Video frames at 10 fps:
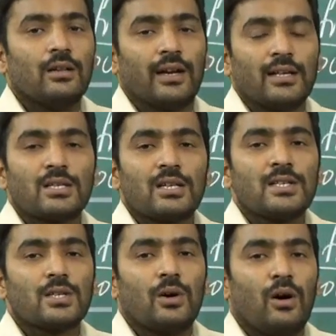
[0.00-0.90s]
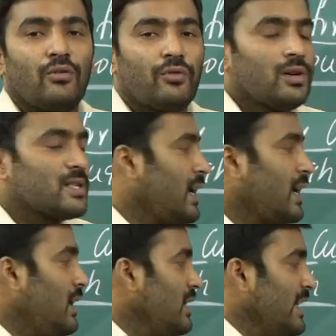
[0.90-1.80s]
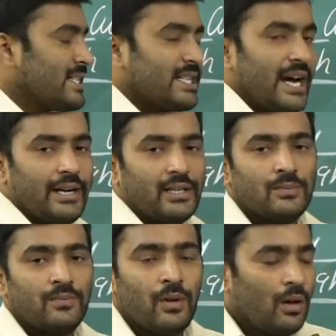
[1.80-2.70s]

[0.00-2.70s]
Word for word: the resistance of a cell inside it.